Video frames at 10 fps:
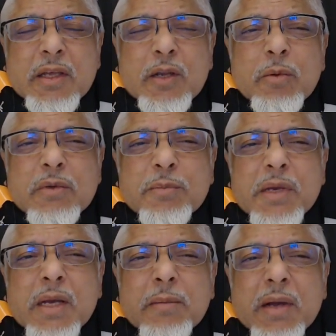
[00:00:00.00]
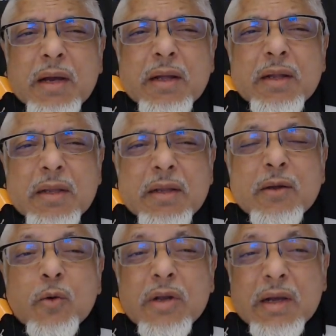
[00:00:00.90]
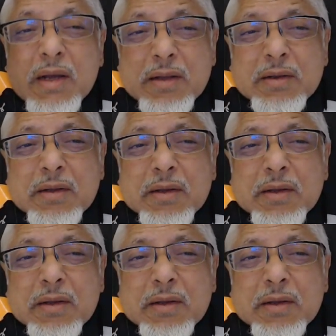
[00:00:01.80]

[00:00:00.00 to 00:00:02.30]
We must become Ahlul Quran,